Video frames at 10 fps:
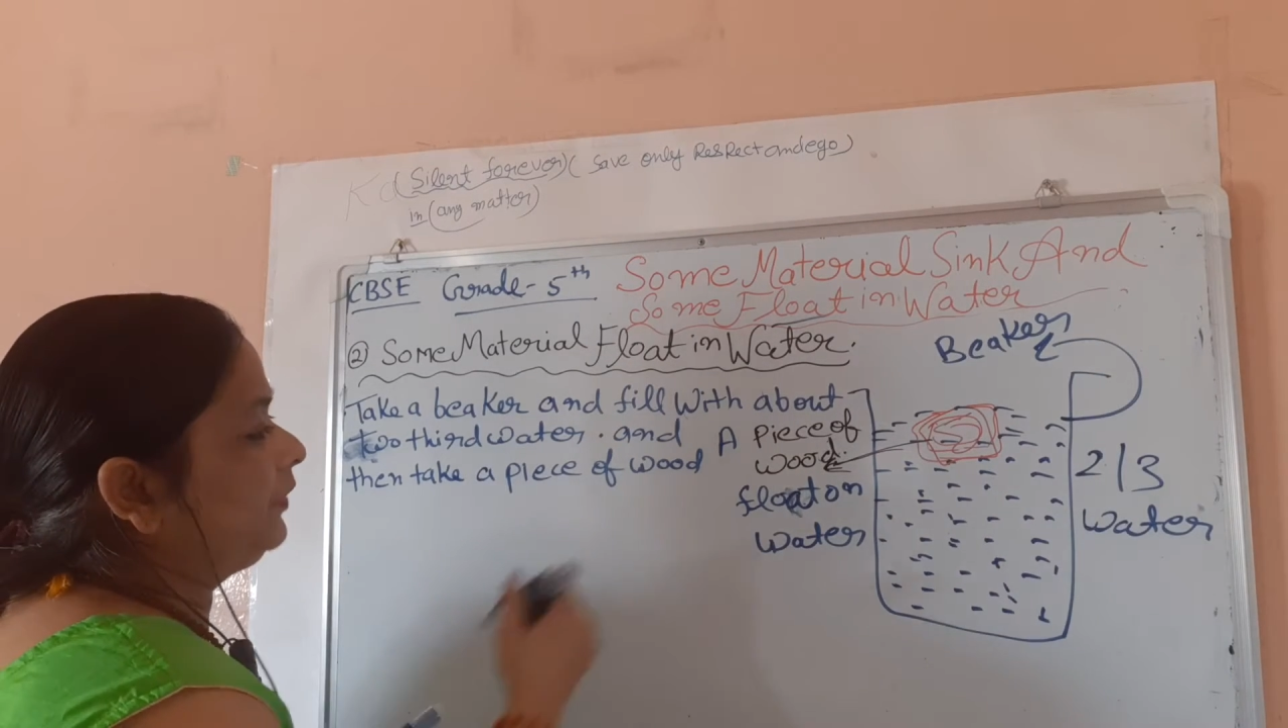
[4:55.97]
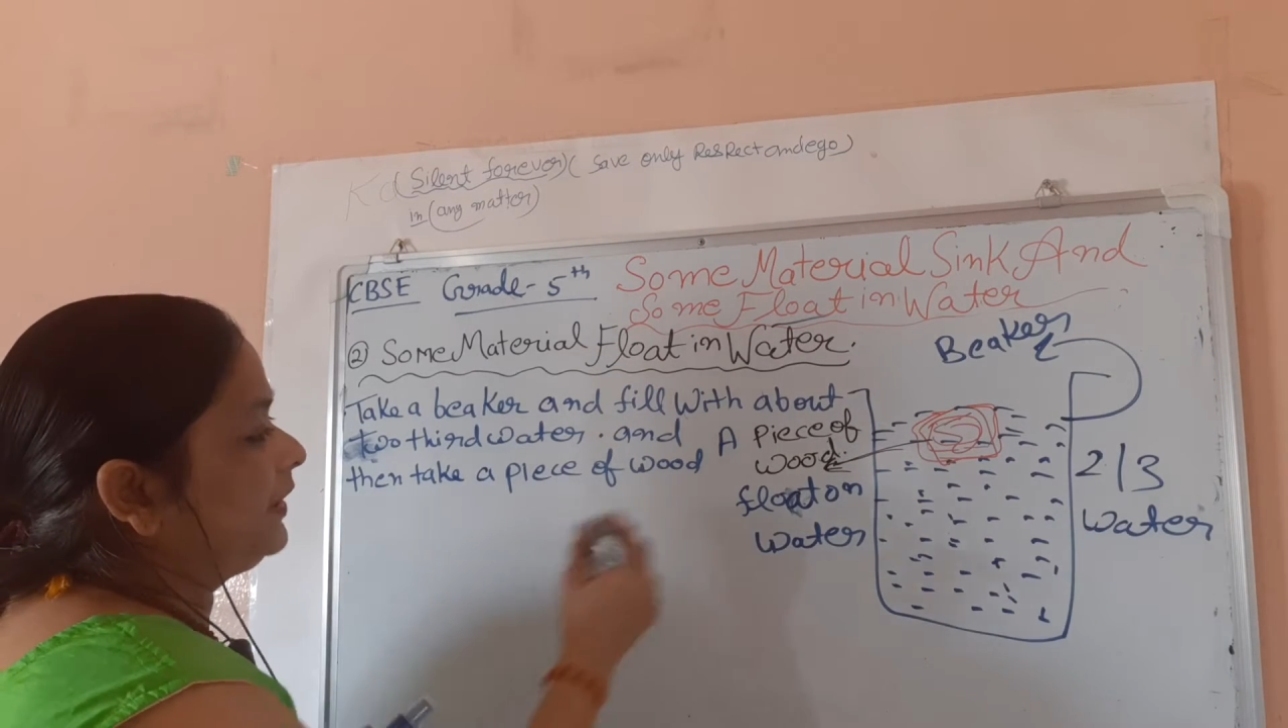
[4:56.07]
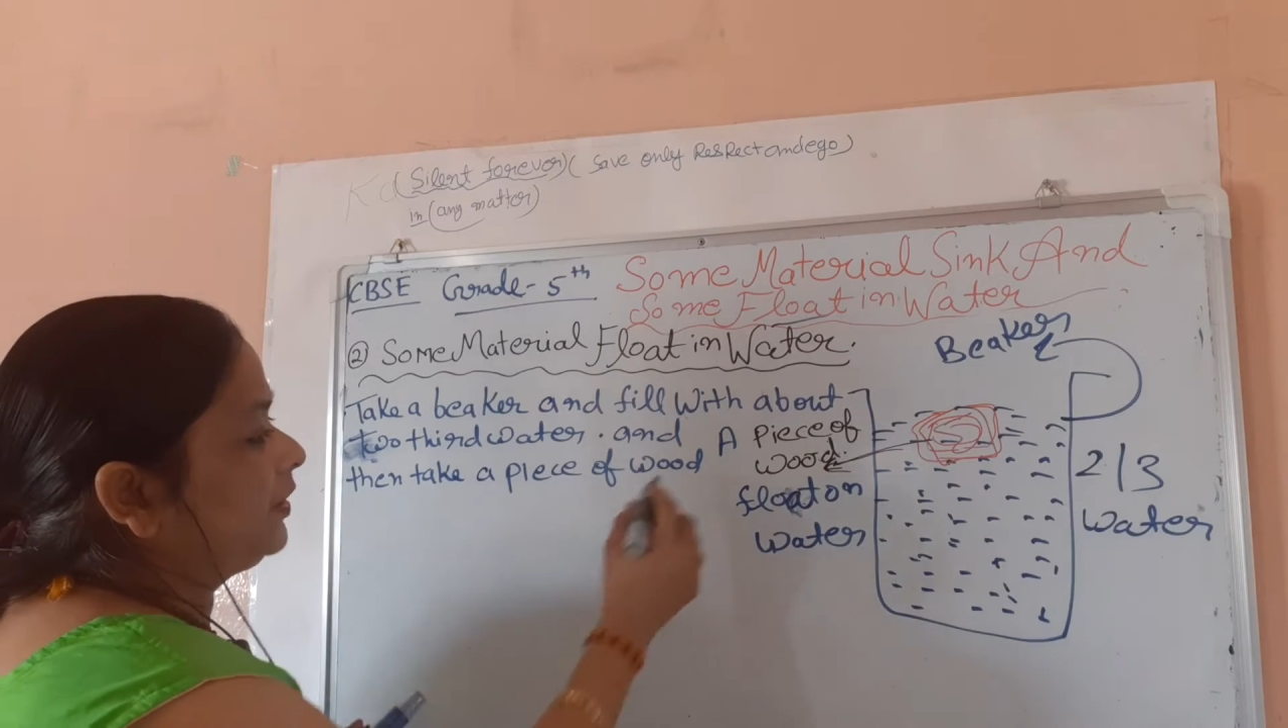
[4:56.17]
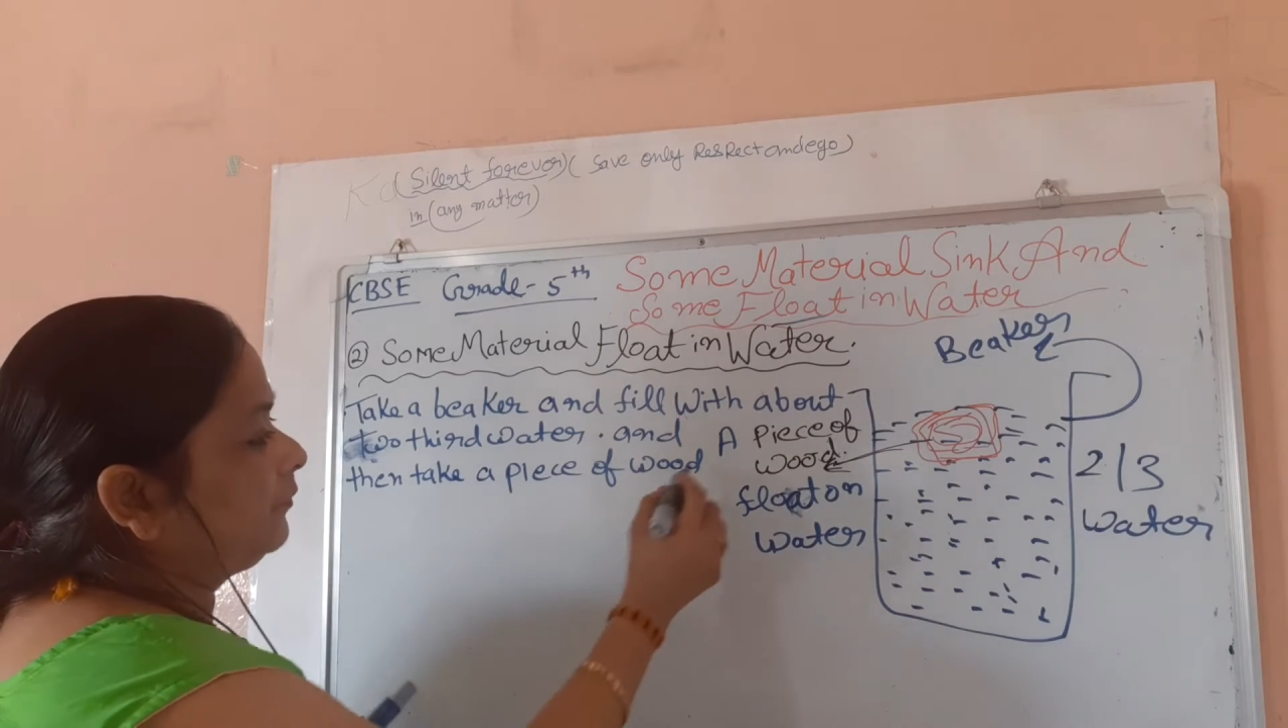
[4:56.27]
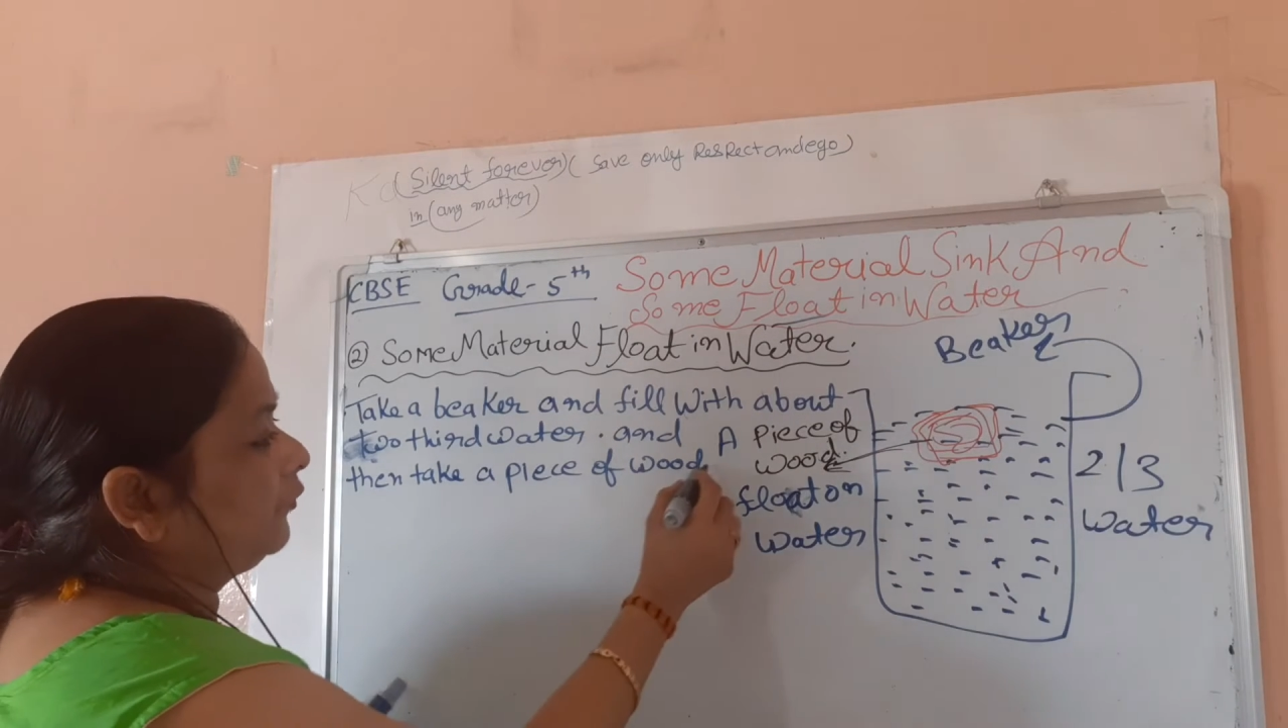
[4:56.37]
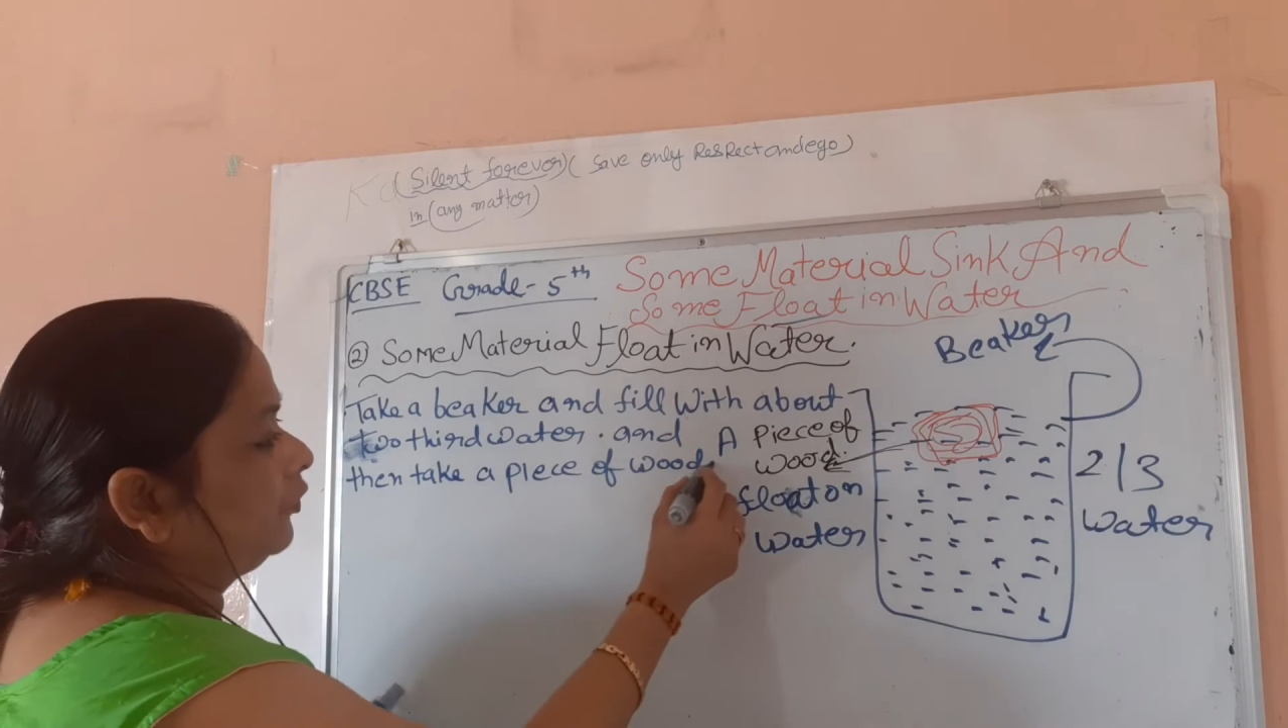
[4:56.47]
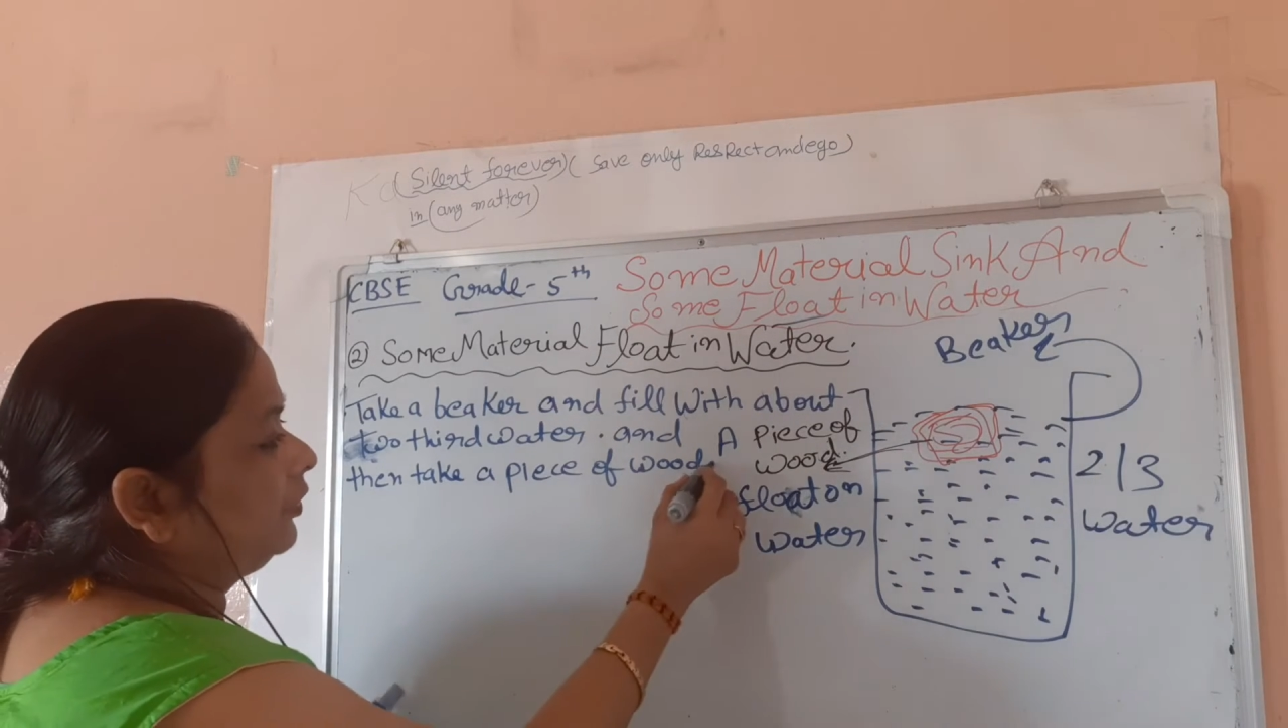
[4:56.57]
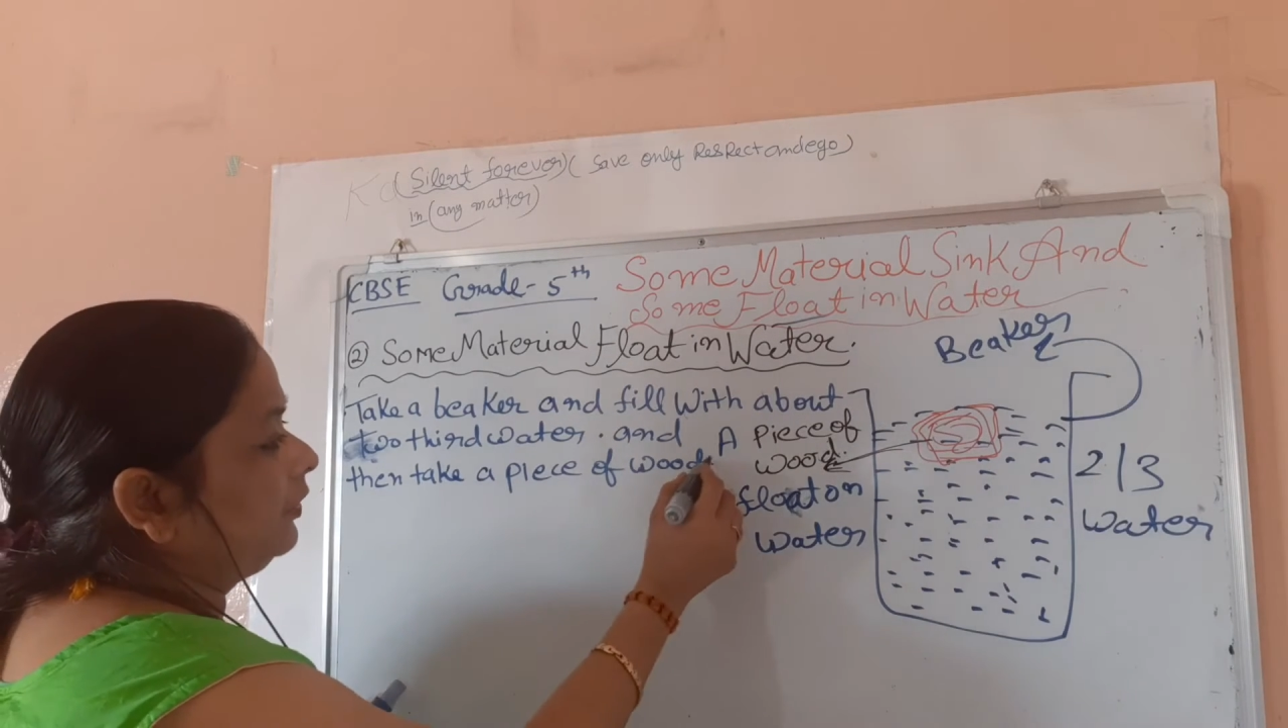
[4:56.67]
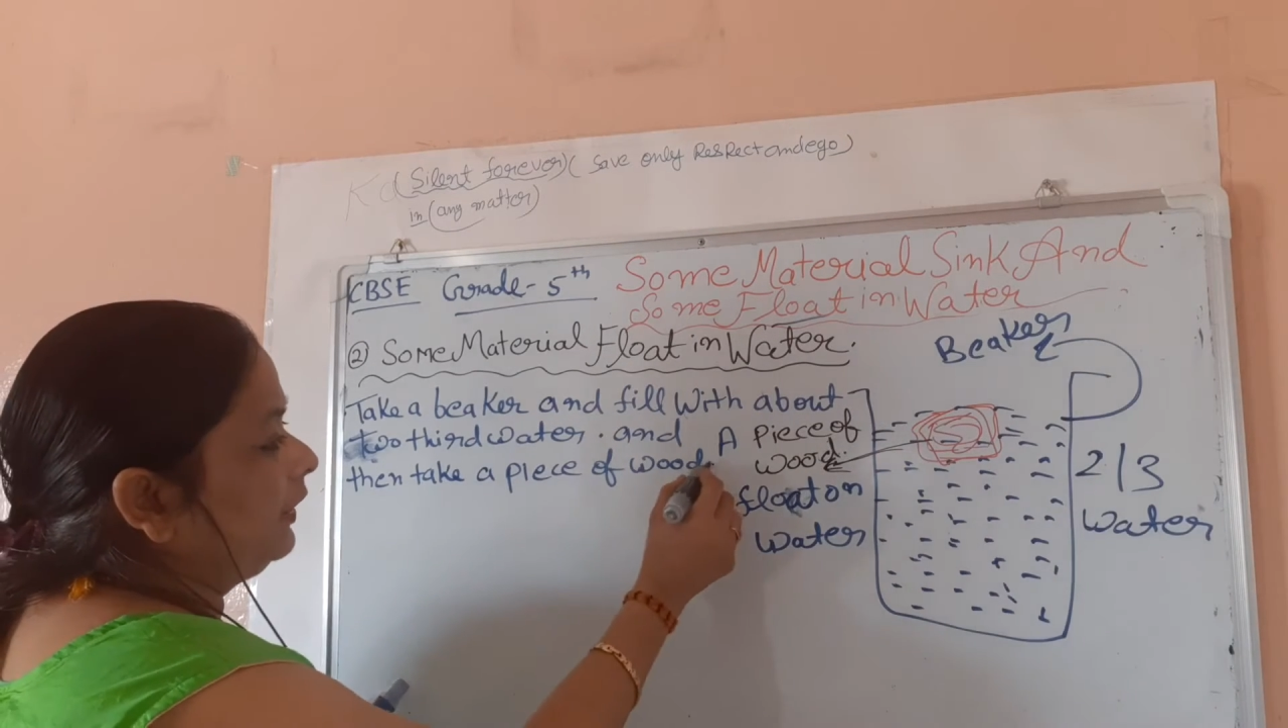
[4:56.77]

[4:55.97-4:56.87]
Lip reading: this wood